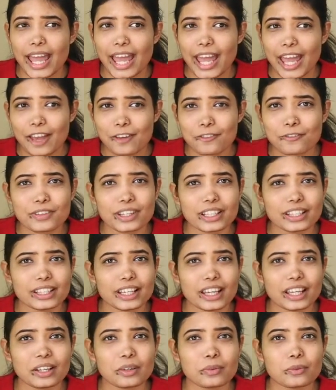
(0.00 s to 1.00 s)

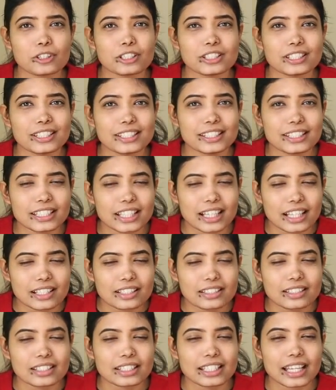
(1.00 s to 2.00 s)
Everything was
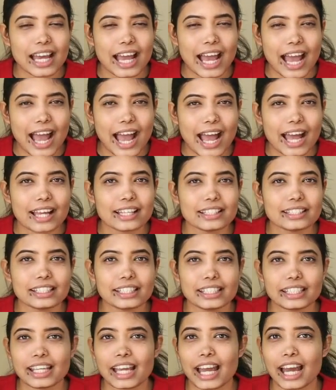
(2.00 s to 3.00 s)
just as
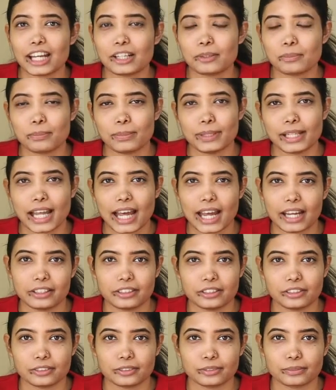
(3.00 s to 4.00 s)
he had
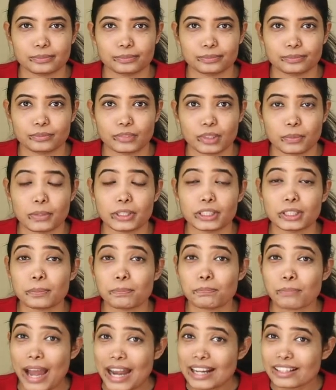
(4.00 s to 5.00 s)
planned, but the
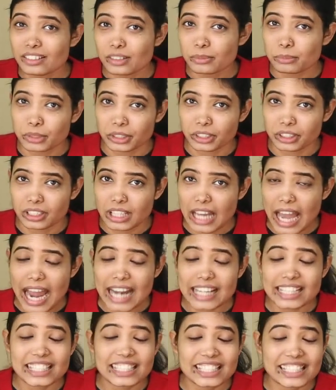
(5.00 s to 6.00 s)
pandemic
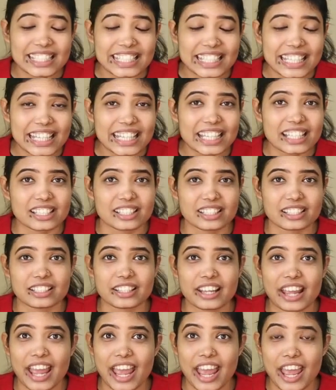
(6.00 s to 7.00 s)
had changed
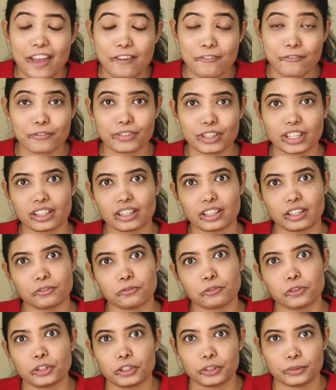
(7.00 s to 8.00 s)
everything
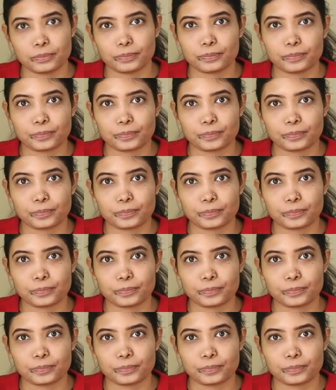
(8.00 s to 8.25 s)
for him.